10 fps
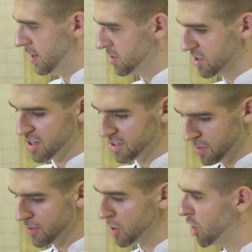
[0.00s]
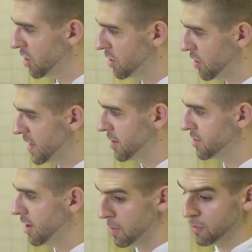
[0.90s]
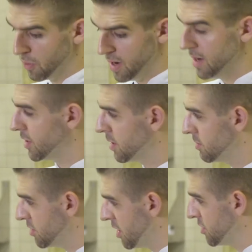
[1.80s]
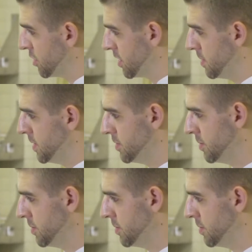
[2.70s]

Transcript: it's going to start to overcook on the outside before it even starts to cook in the middle.